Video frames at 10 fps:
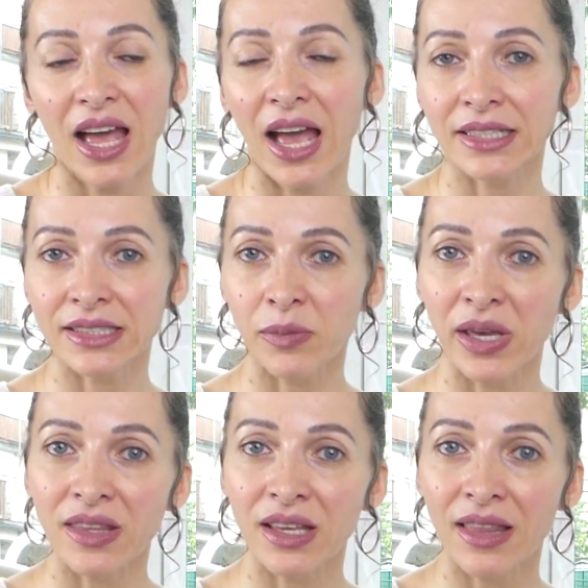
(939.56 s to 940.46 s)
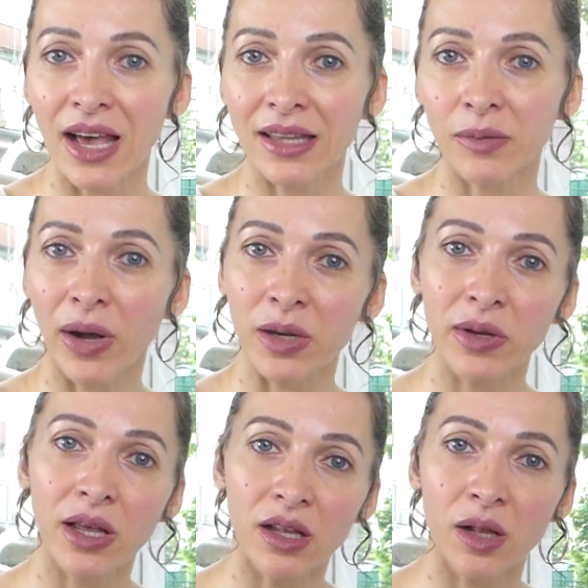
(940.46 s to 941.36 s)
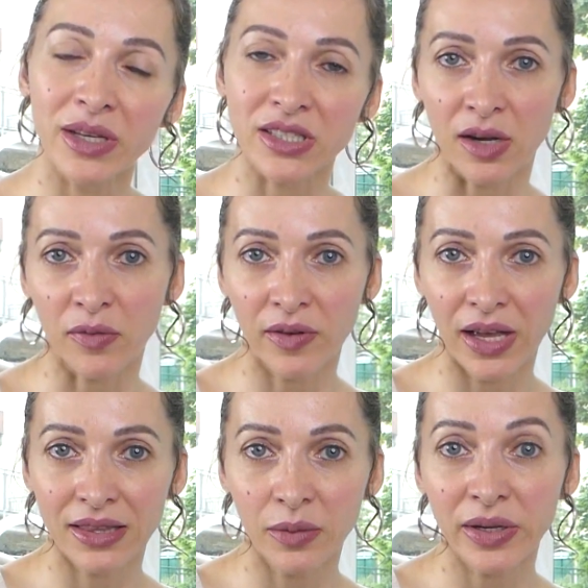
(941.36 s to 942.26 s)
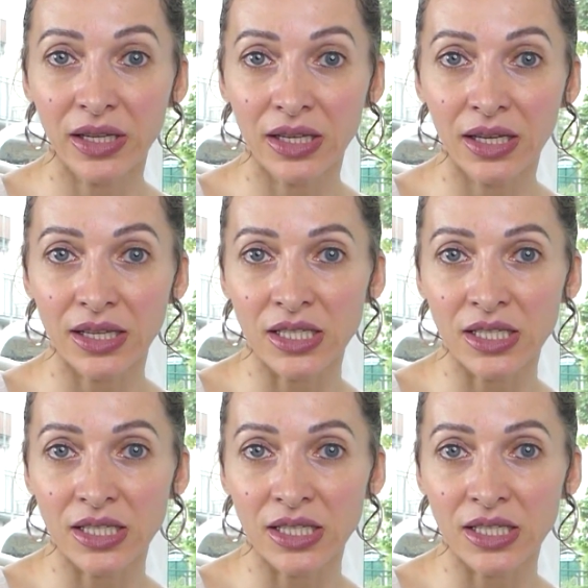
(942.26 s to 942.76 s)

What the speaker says: Estimating that might be a little bit tough at the beginning,